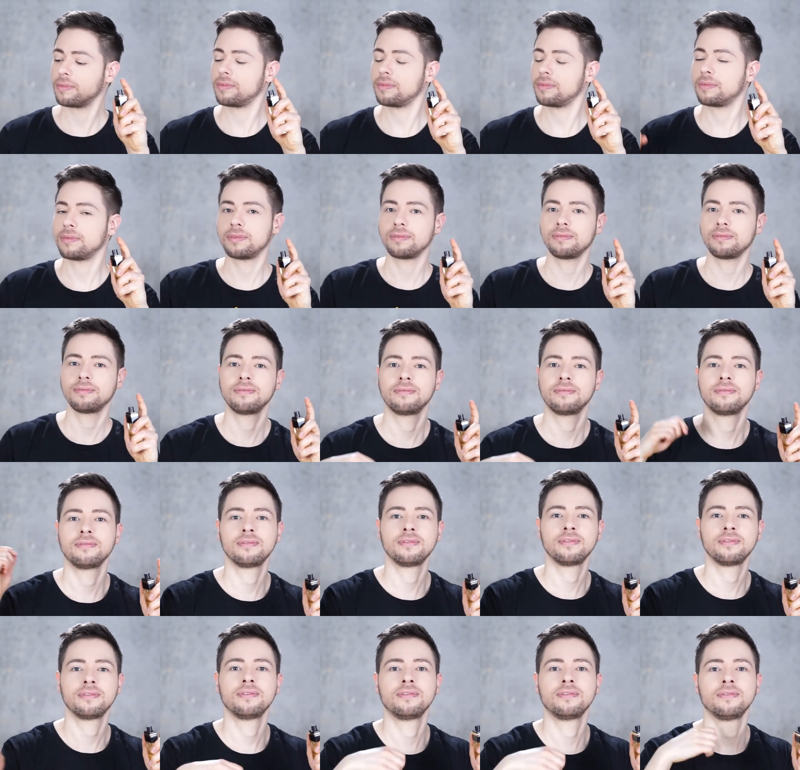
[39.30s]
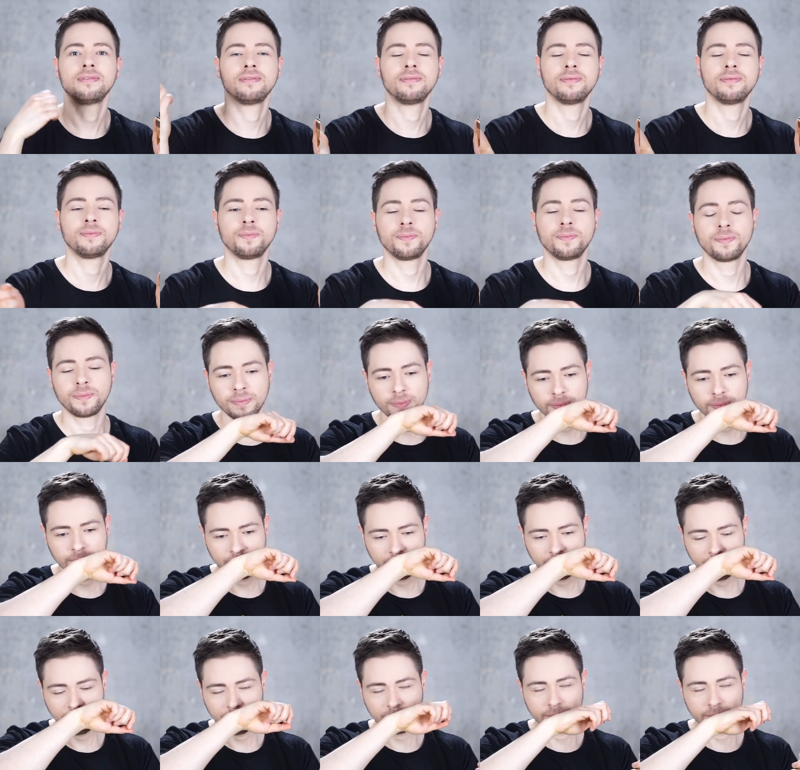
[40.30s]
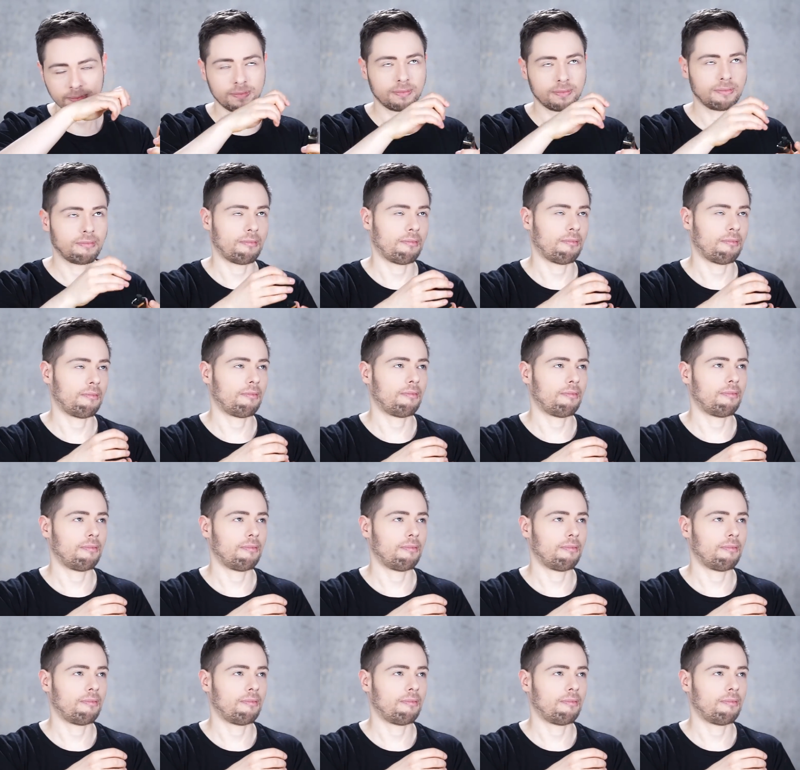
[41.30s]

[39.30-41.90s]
(silence)